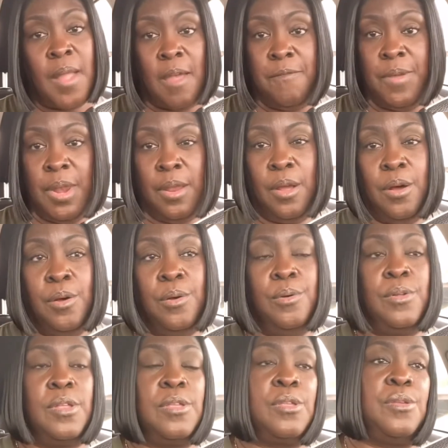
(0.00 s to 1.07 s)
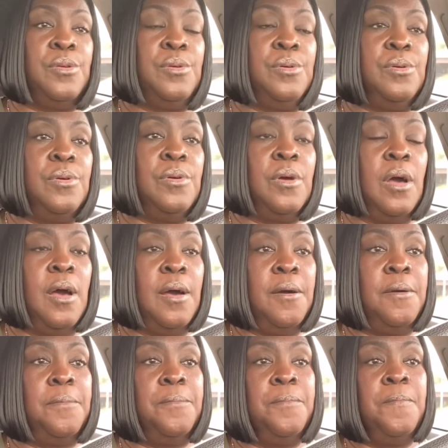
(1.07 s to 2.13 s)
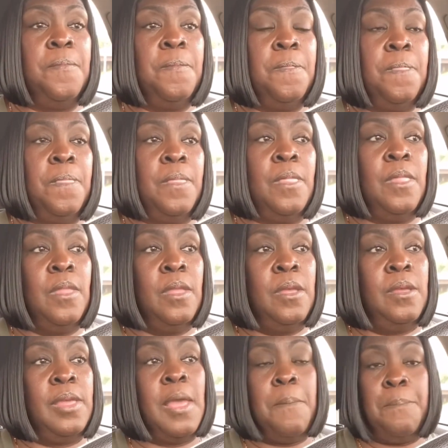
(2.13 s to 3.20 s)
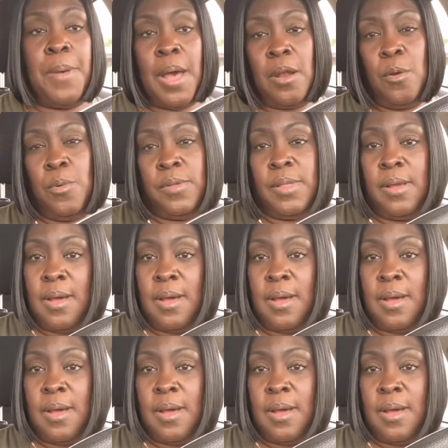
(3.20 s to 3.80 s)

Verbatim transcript: videos, to um, get better with the